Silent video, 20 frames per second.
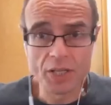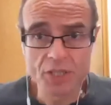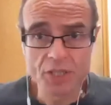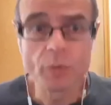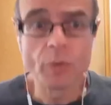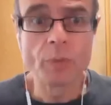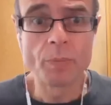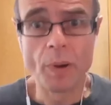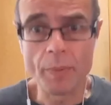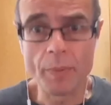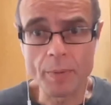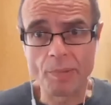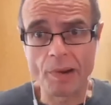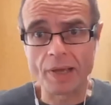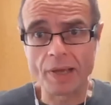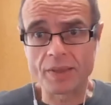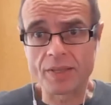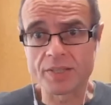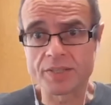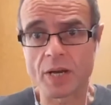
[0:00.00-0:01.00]
so we'll probably
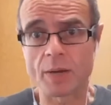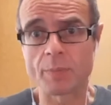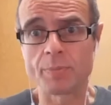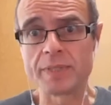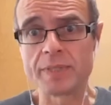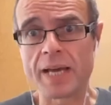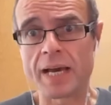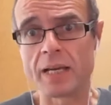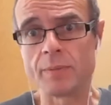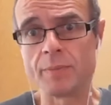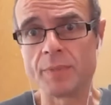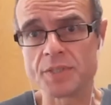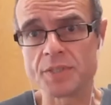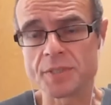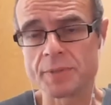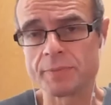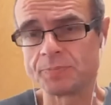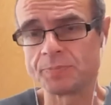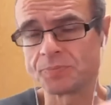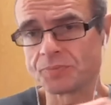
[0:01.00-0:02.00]
break this up into
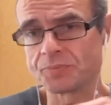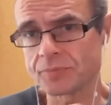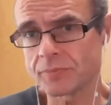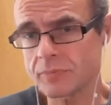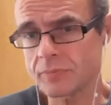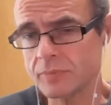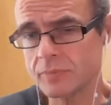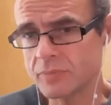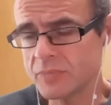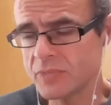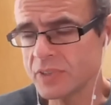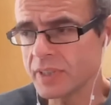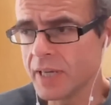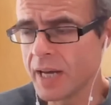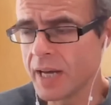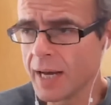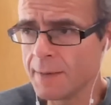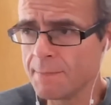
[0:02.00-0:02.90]
elements. Of course.